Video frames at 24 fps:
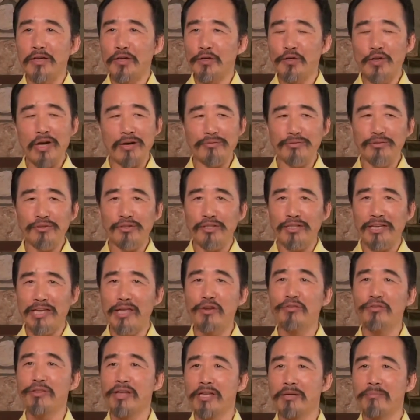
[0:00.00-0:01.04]
you haven't
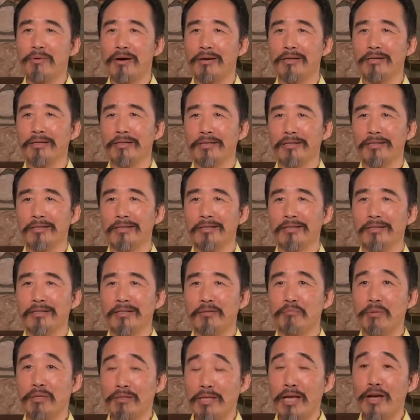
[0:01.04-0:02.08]
killed anybody,
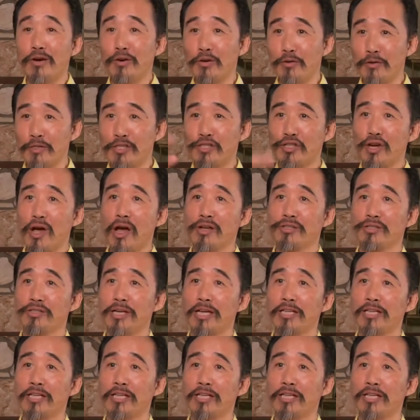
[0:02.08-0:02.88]
but they will charge you.